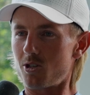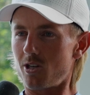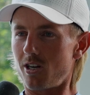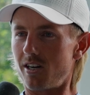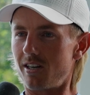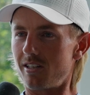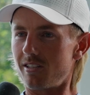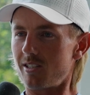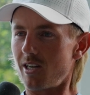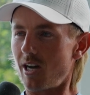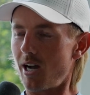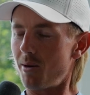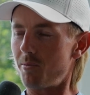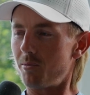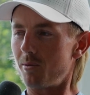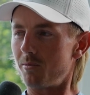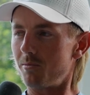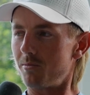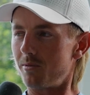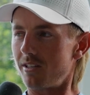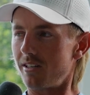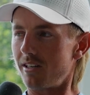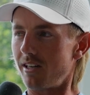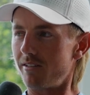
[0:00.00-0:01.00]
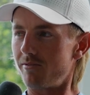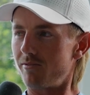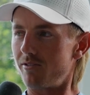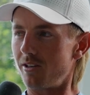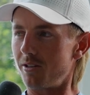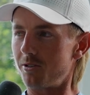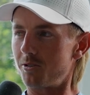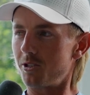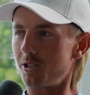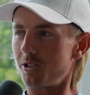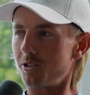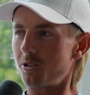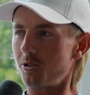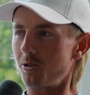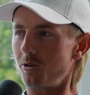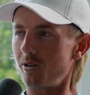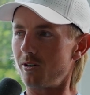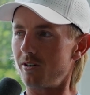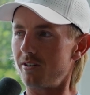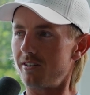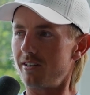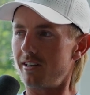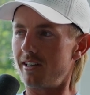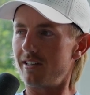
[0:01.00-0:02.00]
to top him, but I fell just
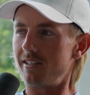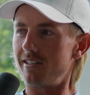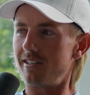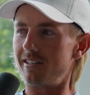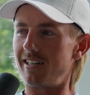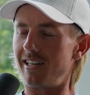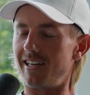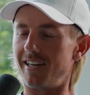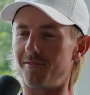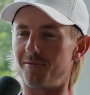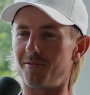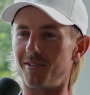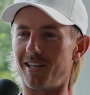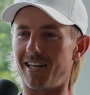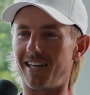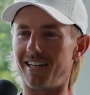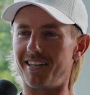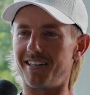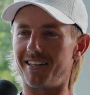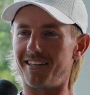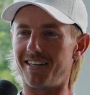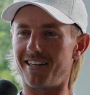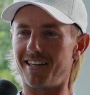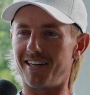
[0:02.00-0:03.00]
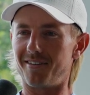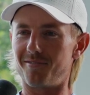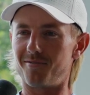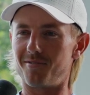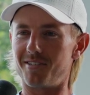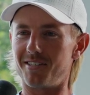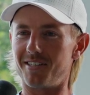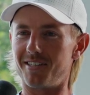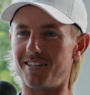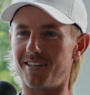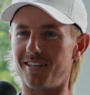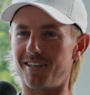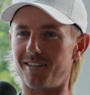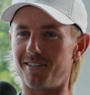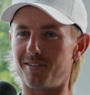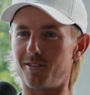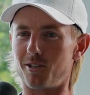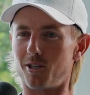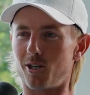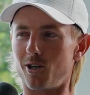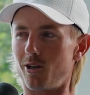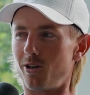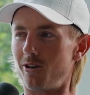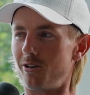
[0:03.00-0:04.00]
short. I didn't have the
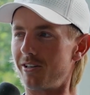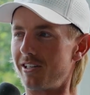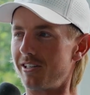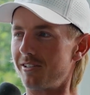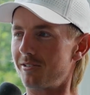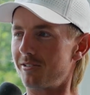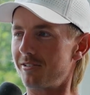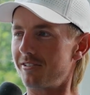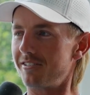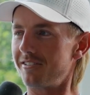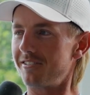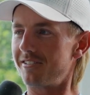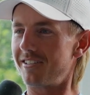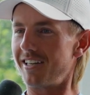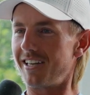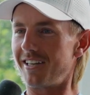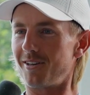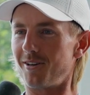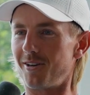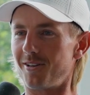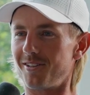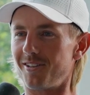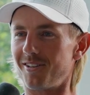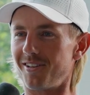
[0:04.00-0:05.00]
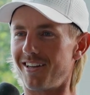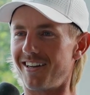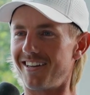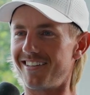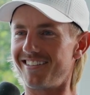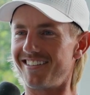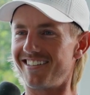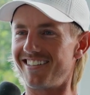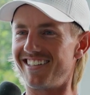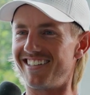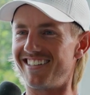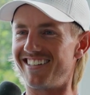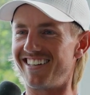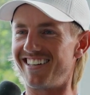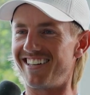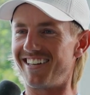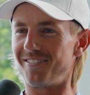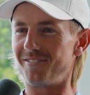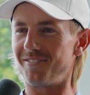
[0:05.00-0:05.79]
cojones to take on the line that he did